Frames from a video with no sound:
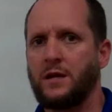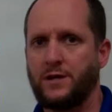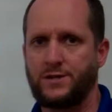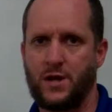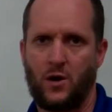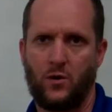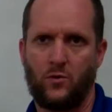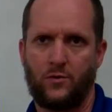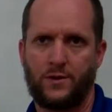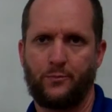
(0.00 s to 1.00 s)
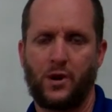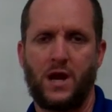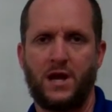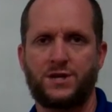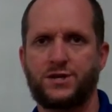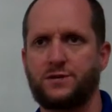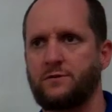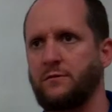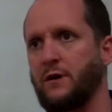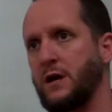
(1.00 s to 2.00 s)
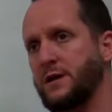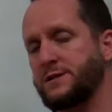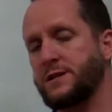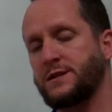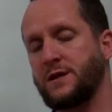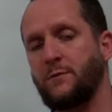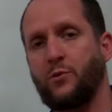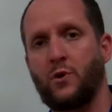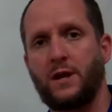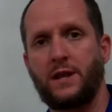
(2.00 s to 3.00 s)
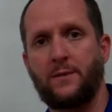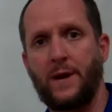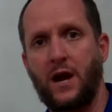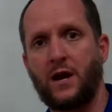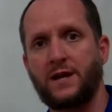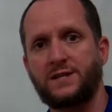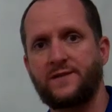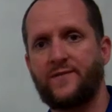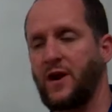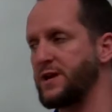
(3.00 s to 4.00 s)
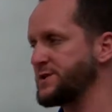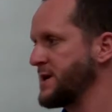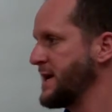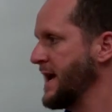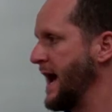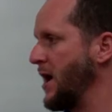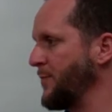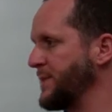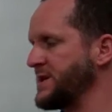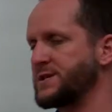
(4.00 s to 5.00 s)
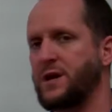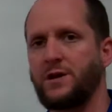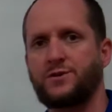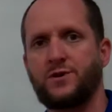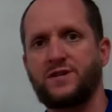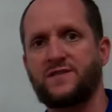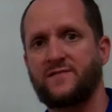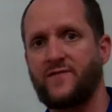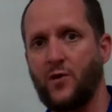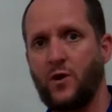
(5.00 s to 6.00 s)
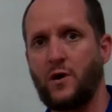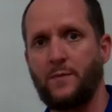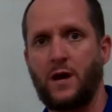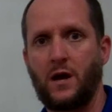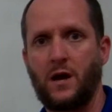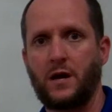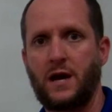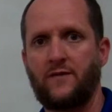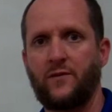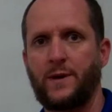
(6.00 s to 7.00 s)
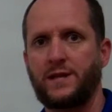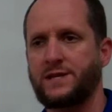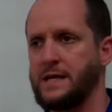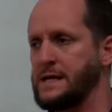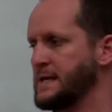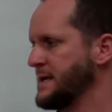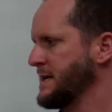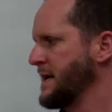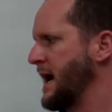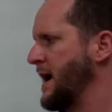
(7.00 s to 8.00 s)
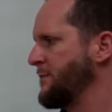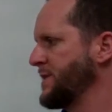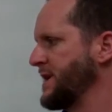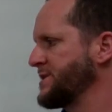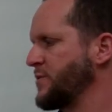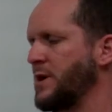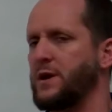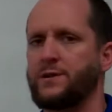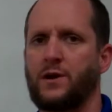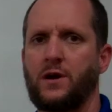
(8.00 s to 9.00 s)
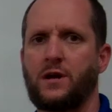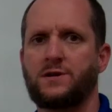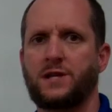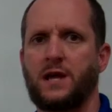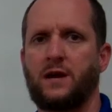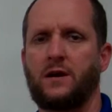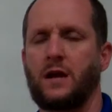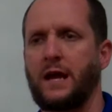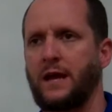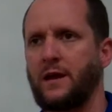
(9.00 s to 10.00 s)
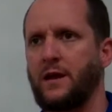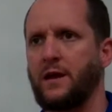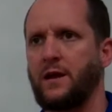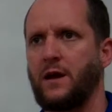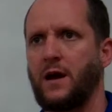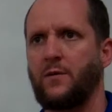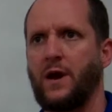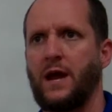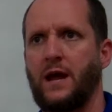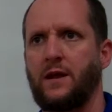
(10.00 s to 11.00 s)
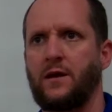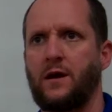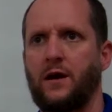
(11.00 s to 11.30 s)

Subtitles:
So the British, to some point the Americans, the French, helped these countries form a government, but then 20 or 30 years later, like in Iran,